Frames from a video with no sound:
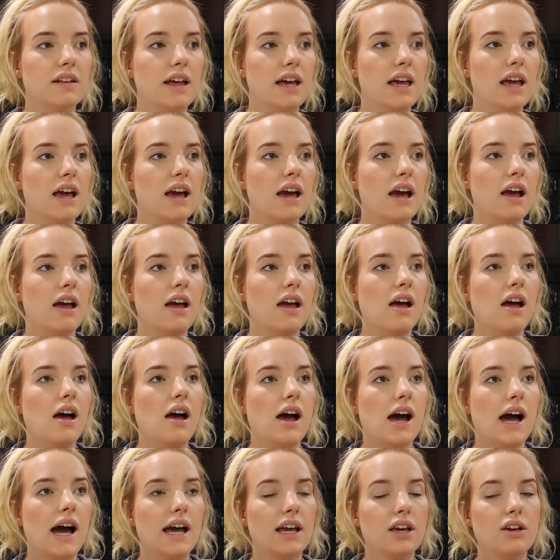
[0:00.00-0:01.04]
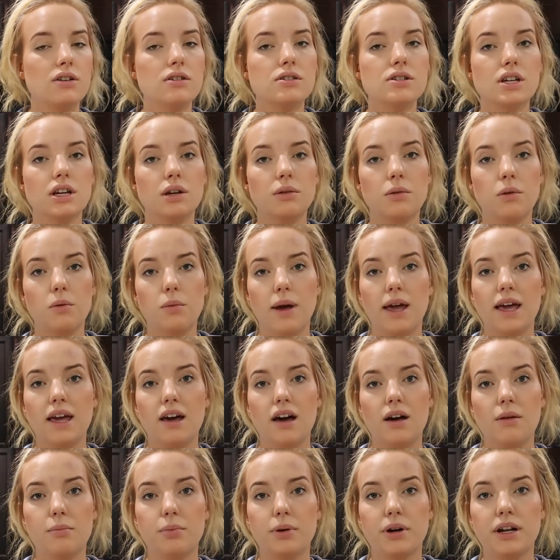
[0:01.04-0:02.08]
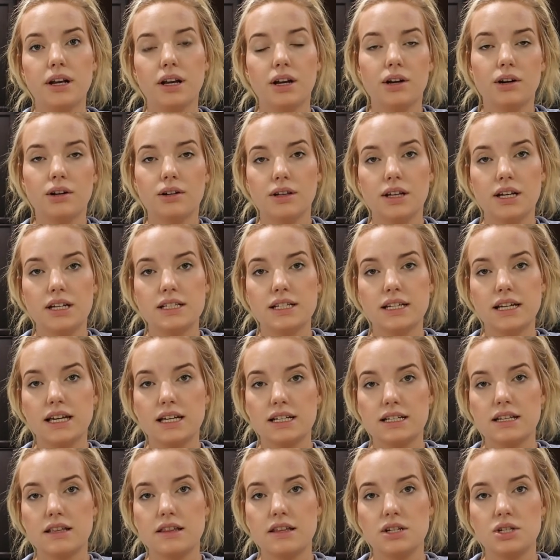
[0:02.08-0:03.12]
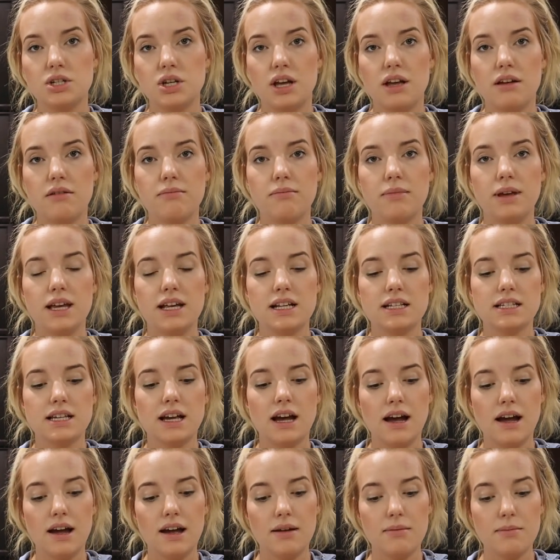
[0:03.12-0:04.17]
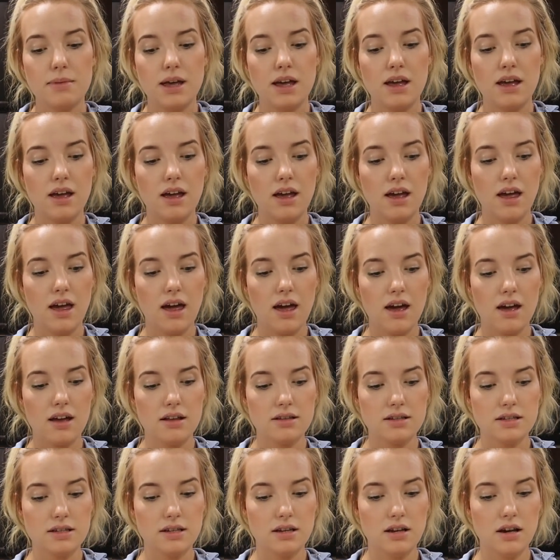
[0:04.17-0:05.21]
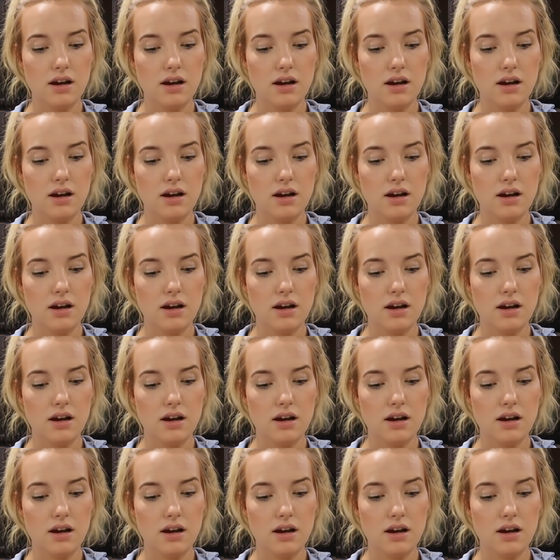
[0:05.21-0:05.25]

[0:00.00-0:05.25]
Like I usually will wake up pretty early to get to the gym in time, and